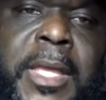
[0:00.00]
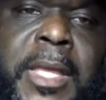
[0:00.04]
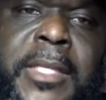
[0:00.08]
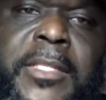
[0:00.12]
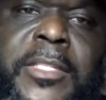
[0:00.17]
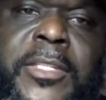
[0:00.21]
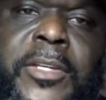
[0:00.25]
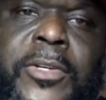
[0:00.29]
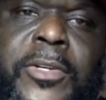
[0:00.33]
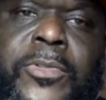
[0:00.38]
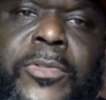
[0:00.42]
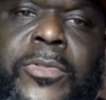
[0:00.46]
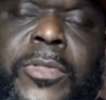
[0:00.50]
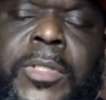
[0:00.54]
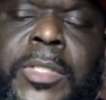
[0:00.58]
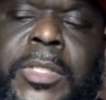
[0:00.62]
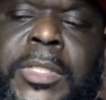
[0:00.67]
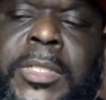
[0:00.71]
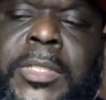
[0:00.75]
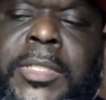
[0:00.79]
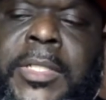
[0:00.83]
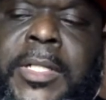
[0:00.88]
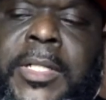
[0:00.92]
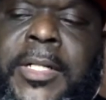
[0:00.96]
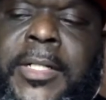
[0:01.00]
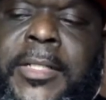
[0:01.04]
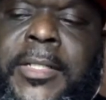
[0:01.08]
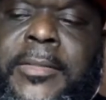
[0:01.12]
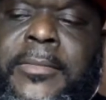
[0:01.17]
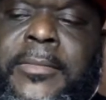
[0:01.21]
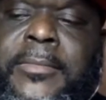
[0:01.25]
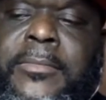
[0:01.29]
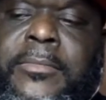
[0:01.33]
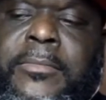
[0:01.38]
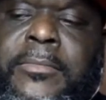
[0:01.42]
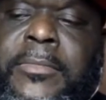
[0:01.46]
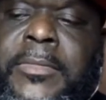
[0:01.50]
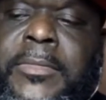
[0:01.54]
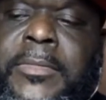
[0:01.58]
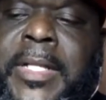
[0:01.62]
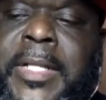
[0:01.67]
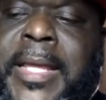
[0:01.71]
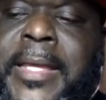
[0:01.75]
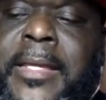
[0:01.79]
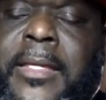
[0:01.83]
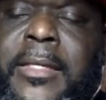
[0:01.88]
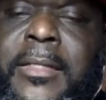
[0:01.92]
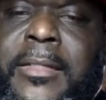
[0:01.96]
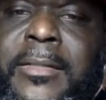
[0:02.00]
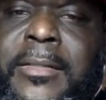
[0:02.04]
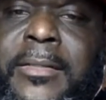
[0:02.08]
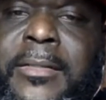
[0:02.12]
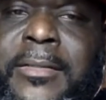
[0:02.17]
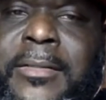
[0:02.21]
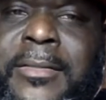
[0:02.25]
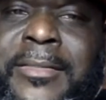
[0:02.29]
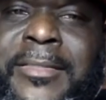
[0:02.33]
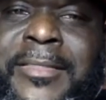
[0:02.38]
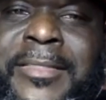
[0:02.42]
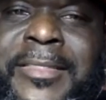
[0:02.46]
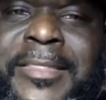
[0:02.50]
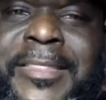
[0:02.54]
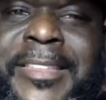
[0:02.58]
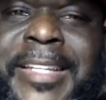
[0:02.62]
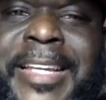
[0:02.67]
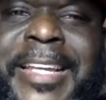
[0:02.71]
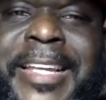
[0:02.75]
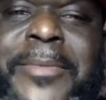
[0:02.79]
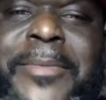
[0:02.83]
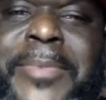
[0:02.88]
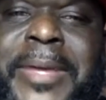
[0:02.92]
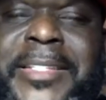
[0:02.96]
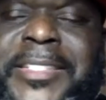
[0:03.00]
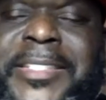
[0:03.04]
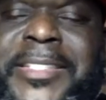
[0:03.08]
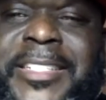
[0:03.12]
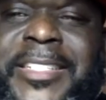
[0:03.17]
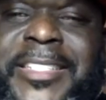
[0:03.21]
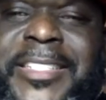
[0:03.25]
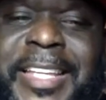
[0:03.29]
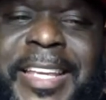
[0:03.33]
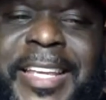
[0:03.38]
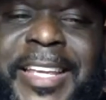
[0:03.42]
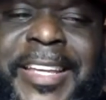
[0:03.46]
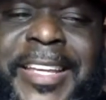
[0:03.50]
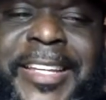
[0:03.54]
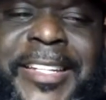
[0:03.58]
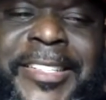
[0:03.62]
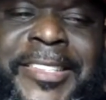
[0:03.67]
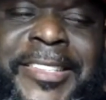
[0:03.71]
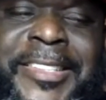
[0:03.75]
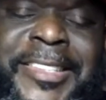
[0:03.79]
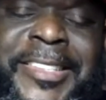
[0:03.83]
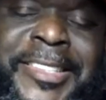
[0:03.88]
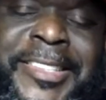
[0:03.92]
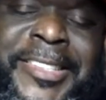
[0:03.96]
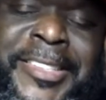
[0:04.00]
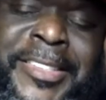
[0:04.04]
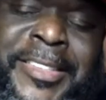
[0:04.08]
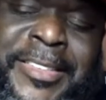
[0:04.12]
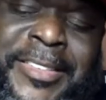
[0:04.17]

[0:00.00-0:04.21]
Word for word: And so um, like like I'm not just saying,